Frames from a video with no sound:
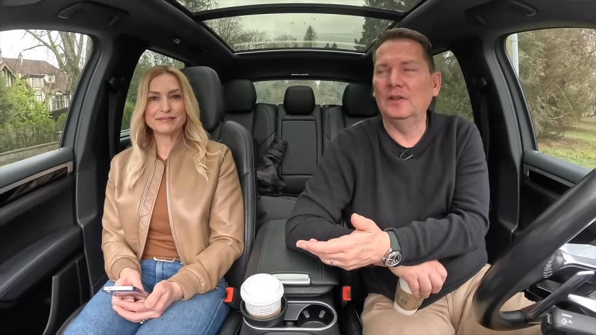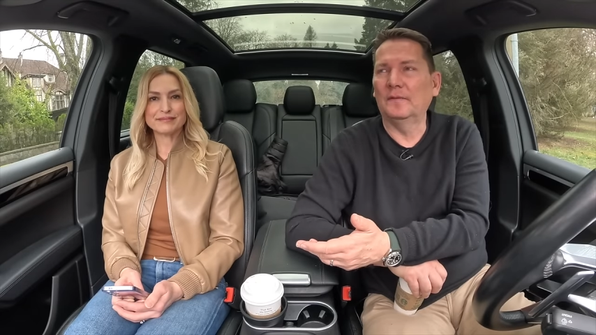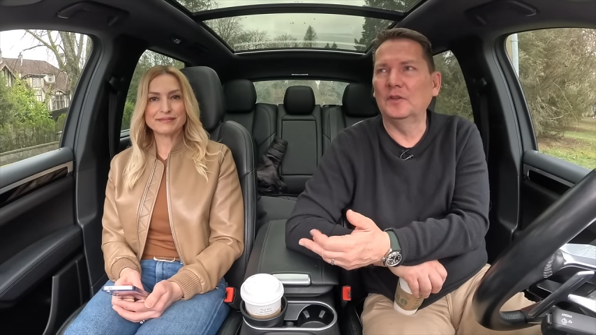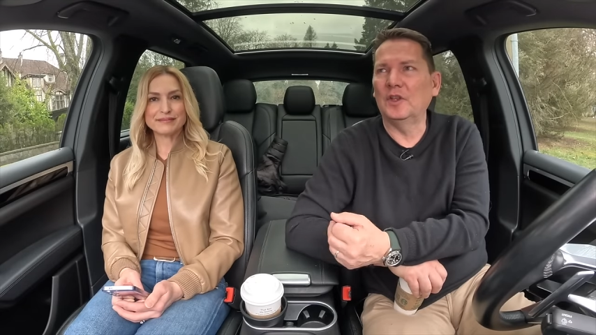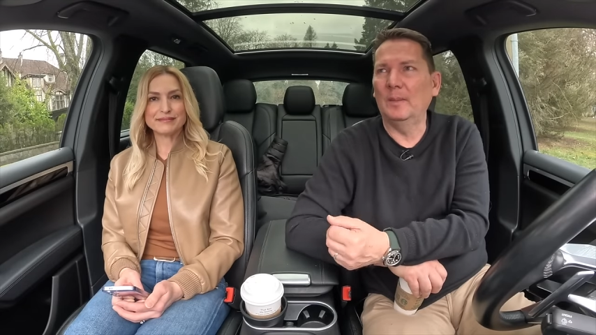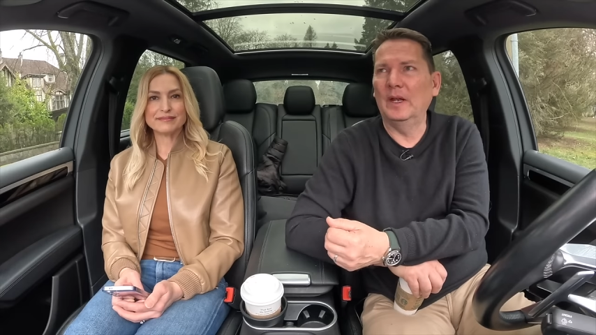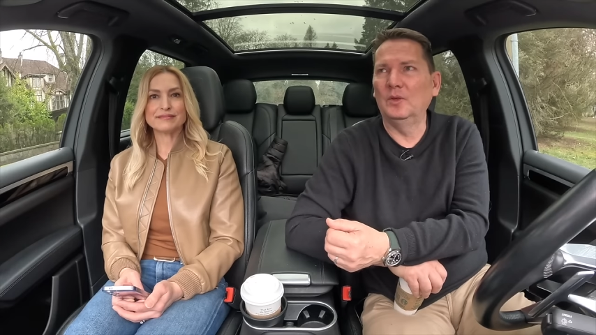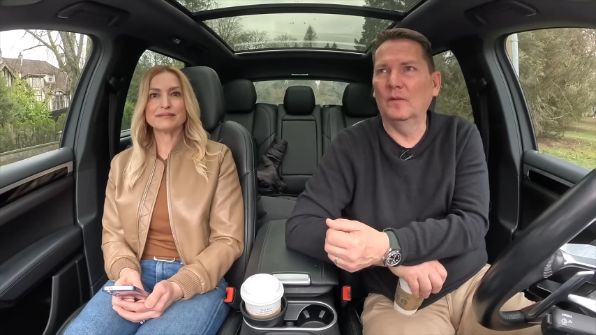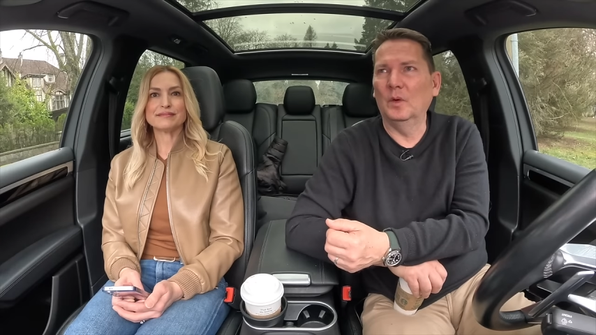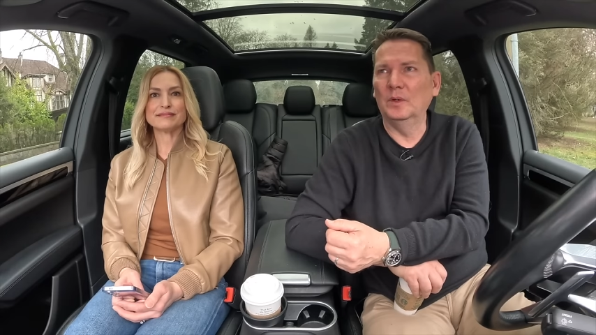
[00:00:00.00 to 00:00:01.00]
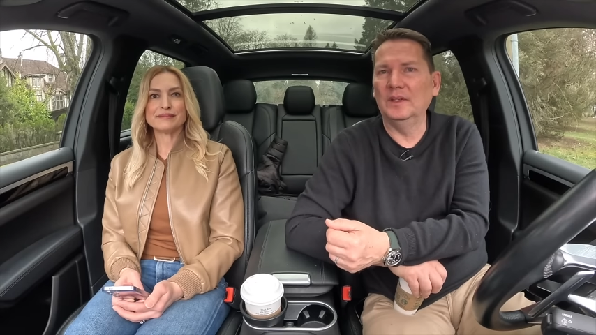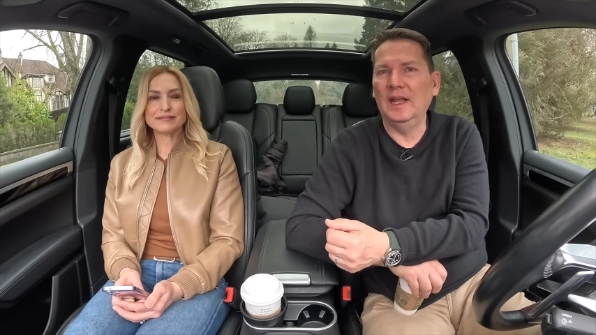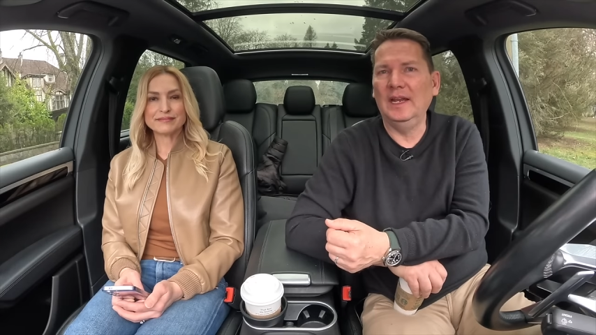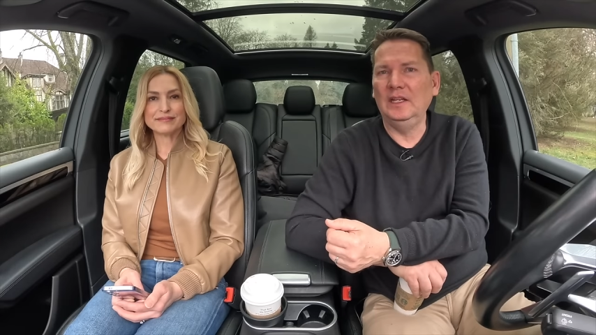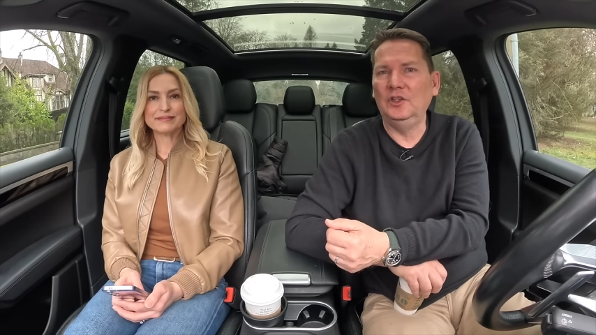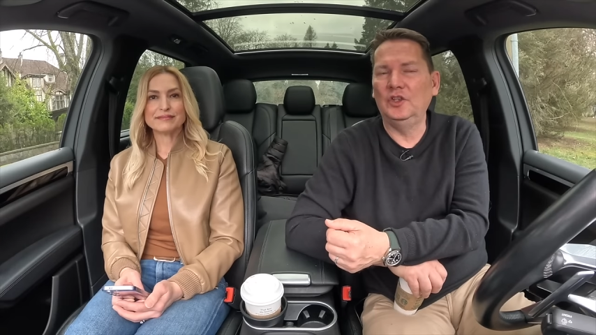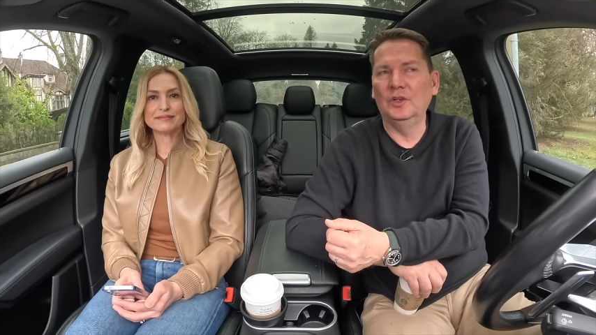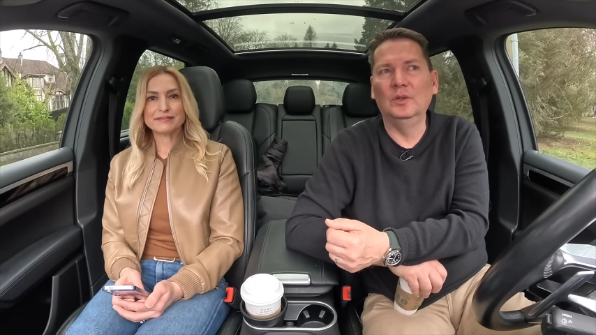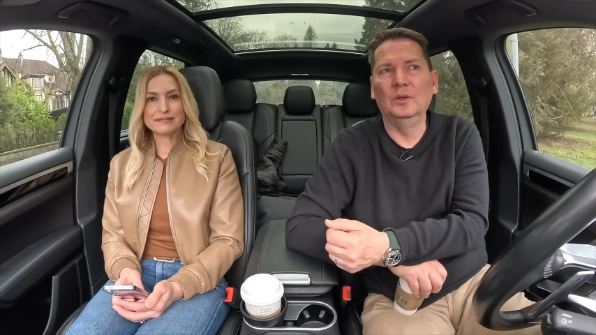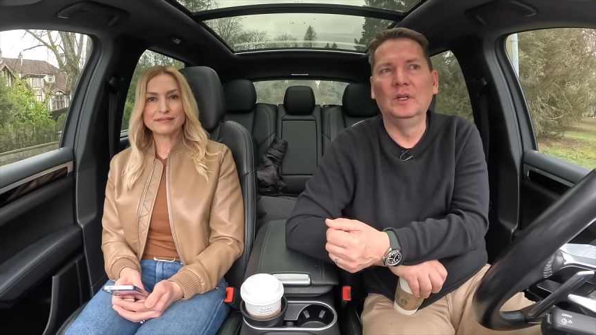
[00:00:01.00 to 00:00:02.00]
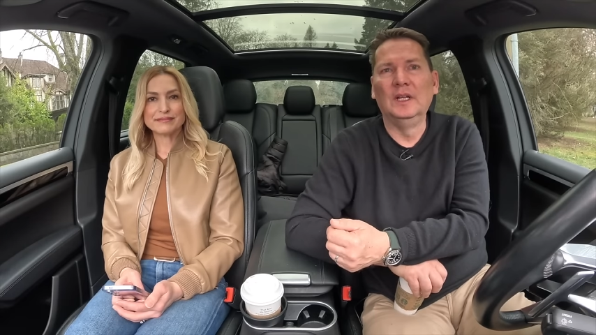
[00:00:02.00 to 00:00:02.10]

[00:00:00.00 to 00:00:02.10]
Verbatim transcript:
Speaker 1: The first time I drove it was 92,